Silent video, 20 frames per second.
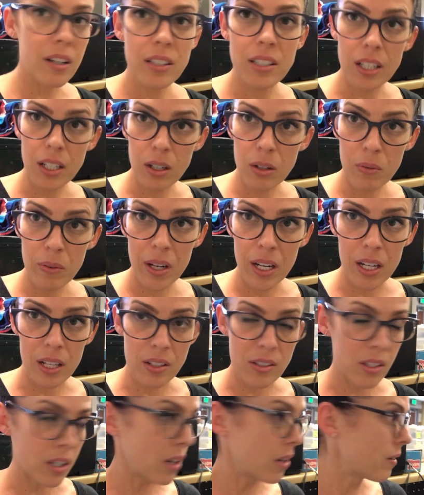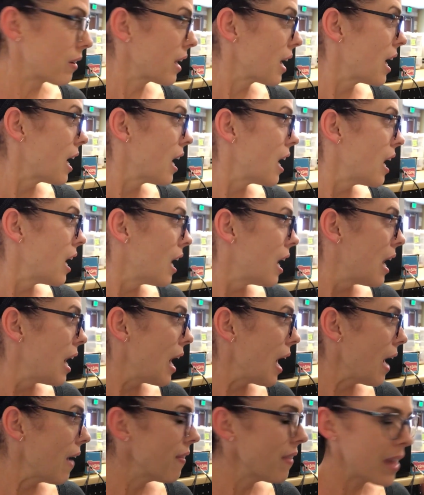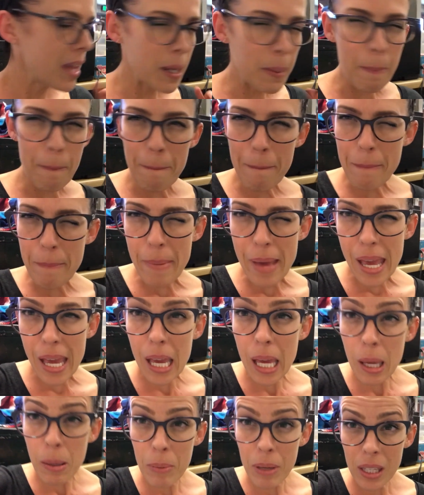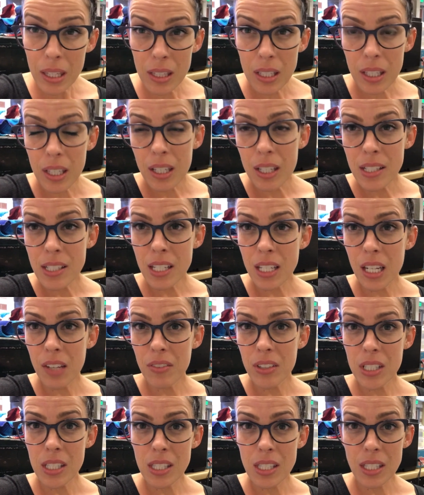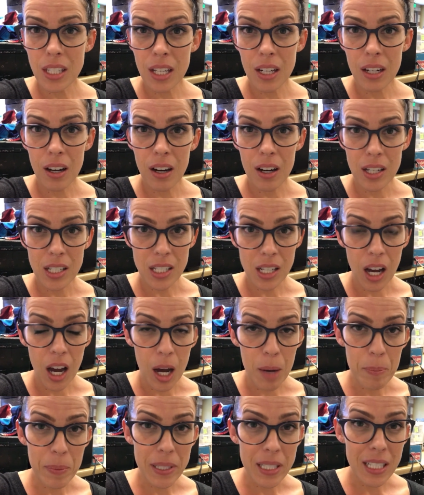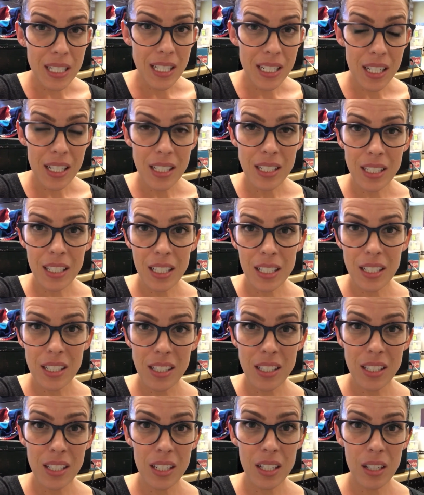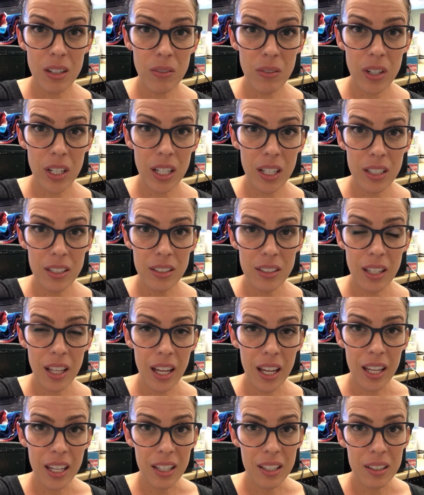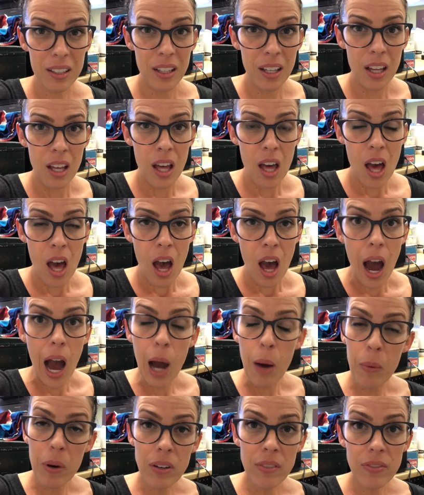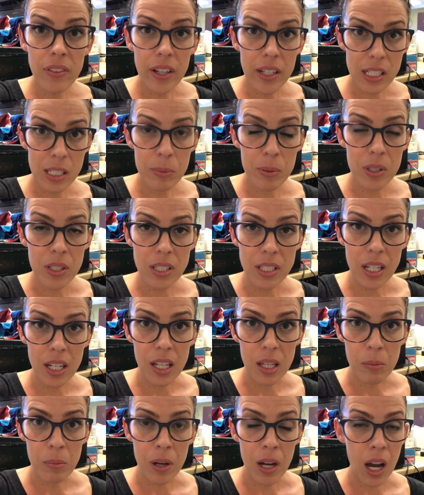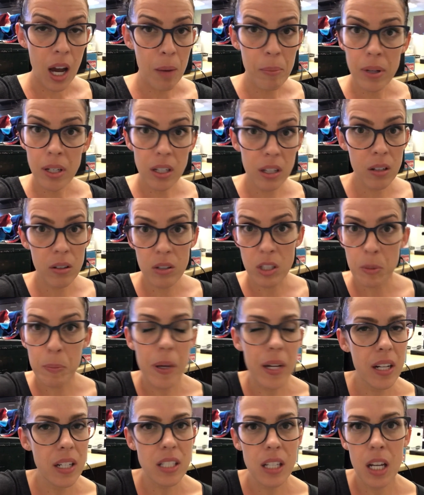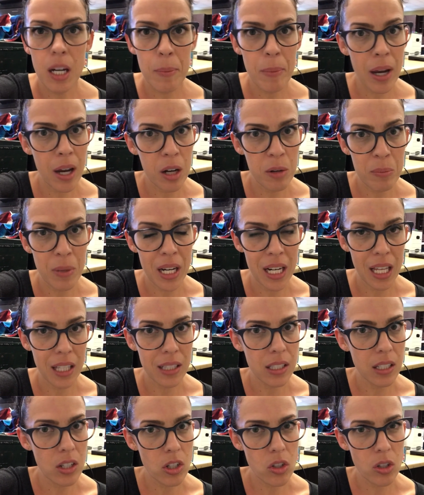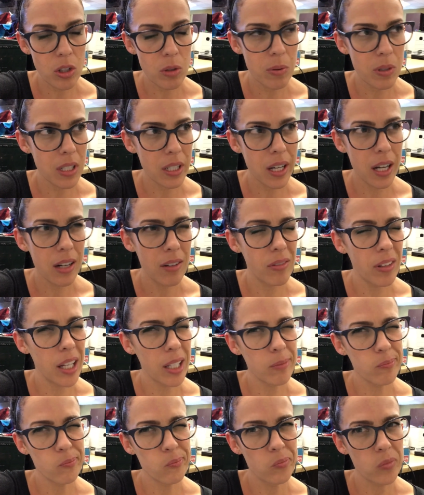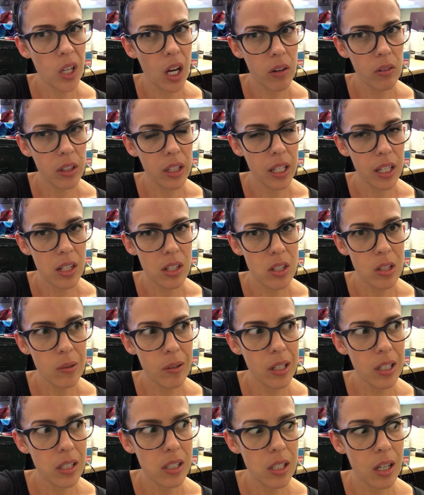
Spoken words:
It's like a reading zone. And then maybe the kids can even sit on top of the desk and sit and read. Like, I want flexible seating, but I'm not gonna go spend a ton of my own money. And the district was kind of like, not really into it.